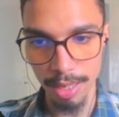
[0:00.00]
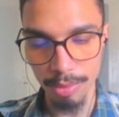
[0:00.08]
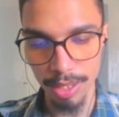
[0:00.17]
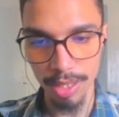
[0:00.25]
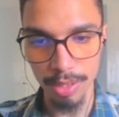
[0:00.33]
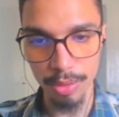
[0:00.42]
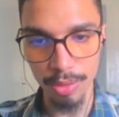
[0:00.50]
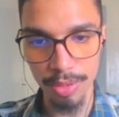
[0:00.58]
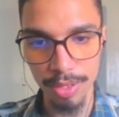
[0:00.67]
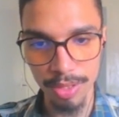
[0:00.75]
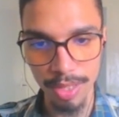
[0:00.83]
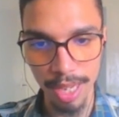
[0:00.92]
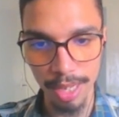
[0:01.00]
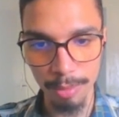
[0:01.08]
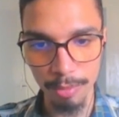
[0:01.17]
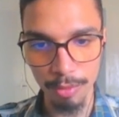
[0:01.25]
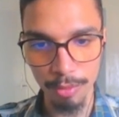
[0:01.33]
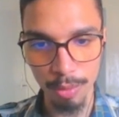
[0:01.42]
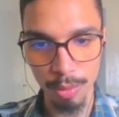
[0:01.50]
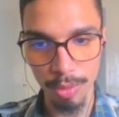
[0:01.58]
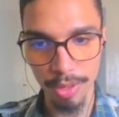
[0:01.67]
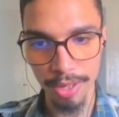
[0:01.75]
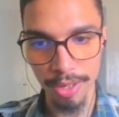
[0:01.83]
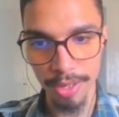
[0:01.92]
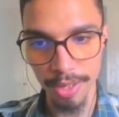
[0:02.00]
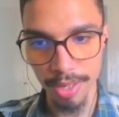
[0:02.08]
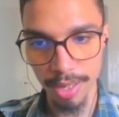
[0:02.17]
we can do the same for